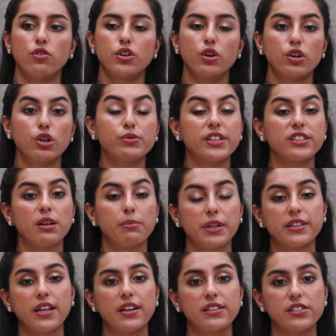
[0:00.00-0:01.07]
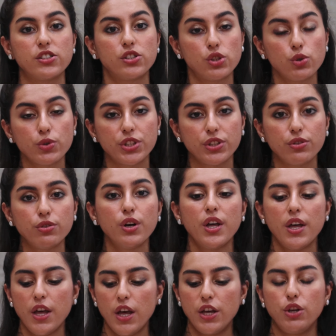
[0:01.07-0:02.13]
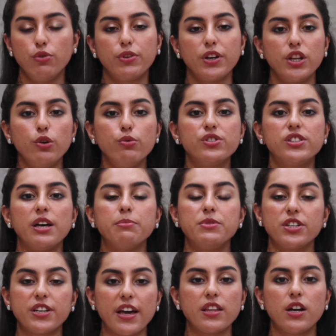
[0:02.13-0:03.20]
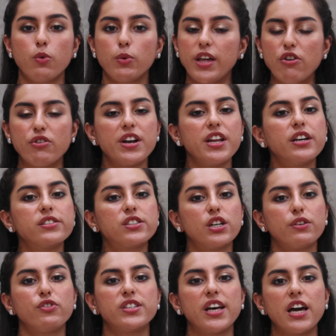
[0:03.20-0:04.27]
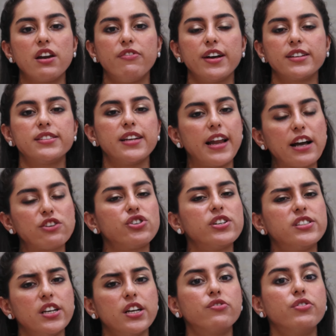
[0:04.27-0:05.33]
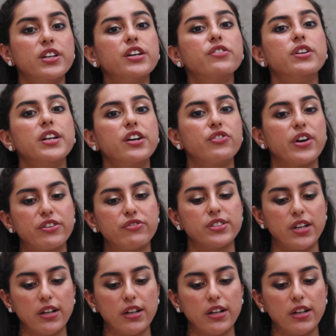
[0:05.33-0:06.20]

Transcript: you're using something that doesn't suit you. You can use them together without any concern for side effects and actually see really, really great